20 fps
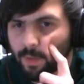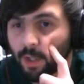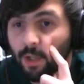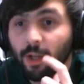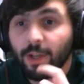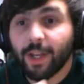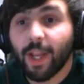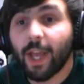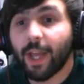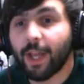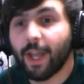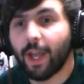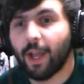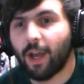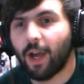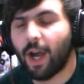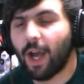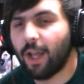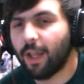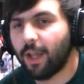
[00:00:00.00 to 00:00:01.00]
Yeah.
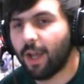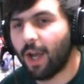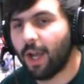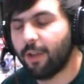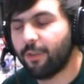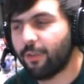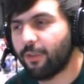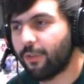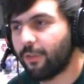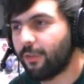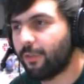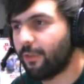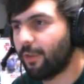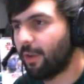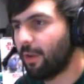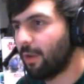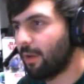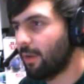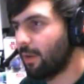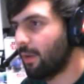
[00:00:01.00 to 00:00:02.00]
I just,
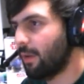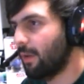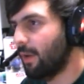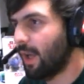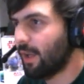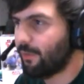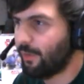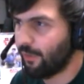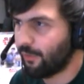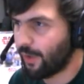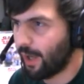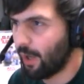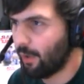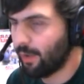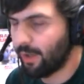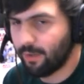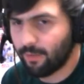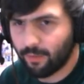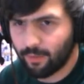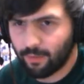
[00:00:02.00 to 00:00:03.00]
not
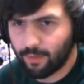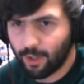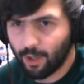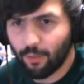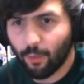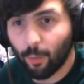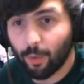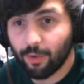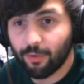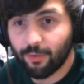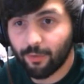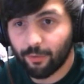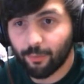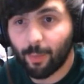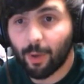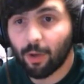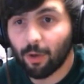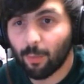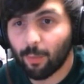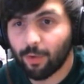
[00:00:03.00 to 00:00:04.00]
discounting the other ones, the
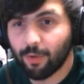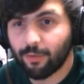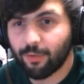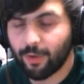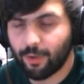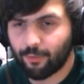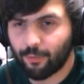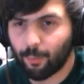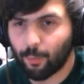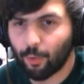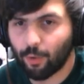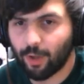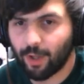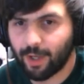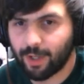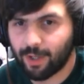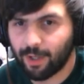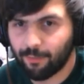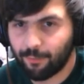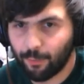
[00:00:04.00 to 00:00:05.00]
smaller ones. It's more
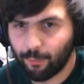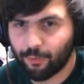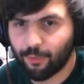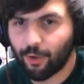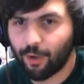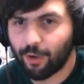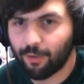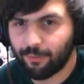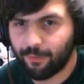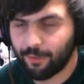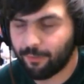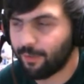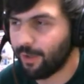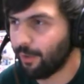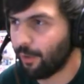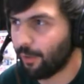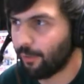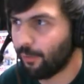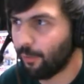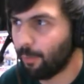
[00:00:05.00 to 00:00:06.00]
like if you saw 15
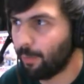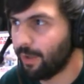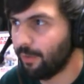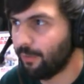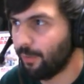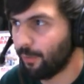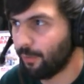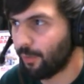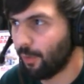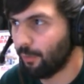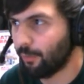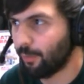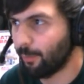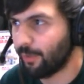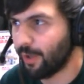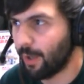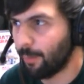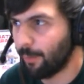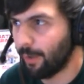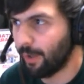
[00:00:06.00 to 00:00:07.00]
R2P2s go from
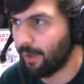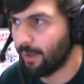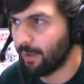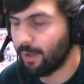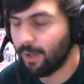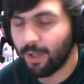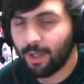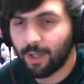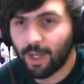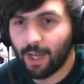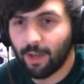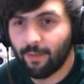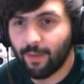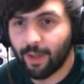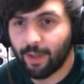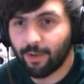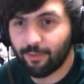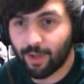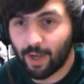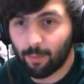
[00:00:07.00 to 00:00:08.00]
top 8 and
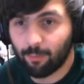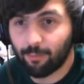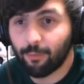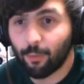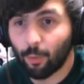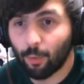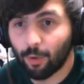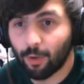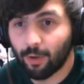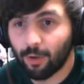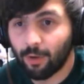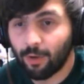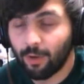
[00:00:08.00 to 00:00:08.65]
then top 4,